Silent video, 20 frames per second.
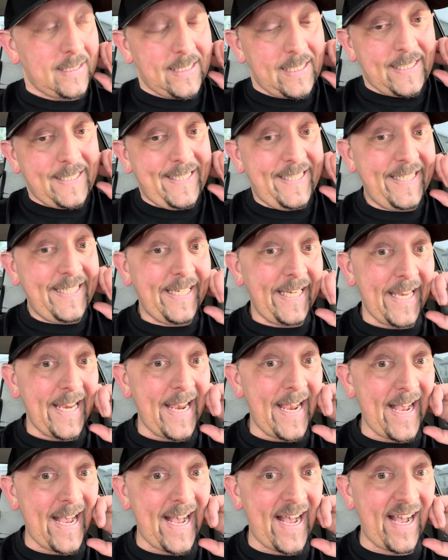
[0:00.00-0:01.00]

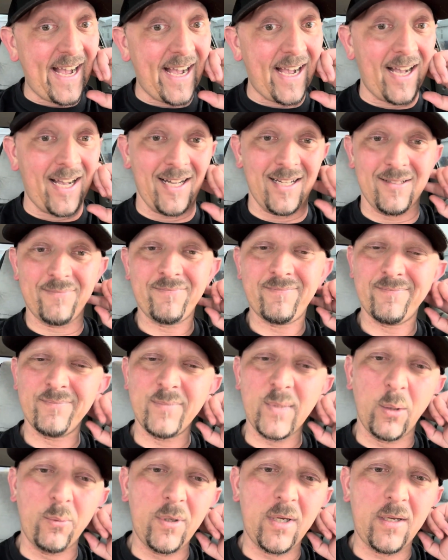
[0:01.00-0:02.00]
Yeah.
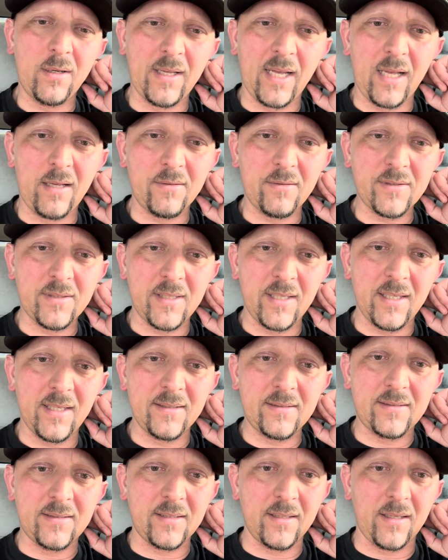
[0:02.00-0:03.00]
Well, how's
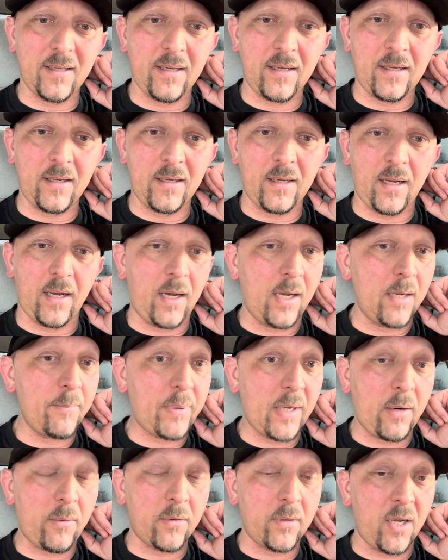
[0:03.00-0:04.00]
that
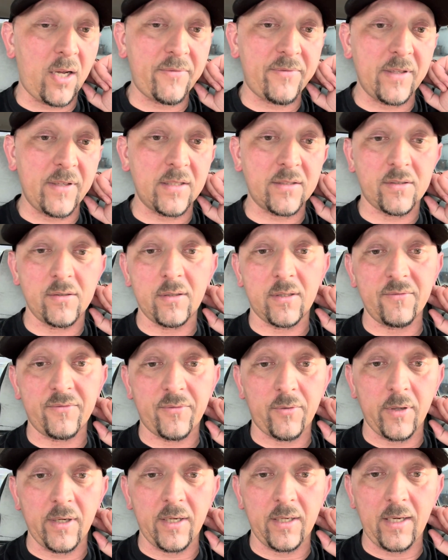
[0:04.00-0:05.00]
high-powered offense looking
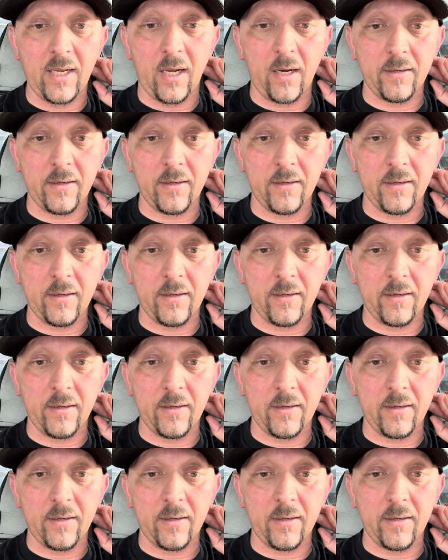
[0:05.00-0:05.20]
for you now,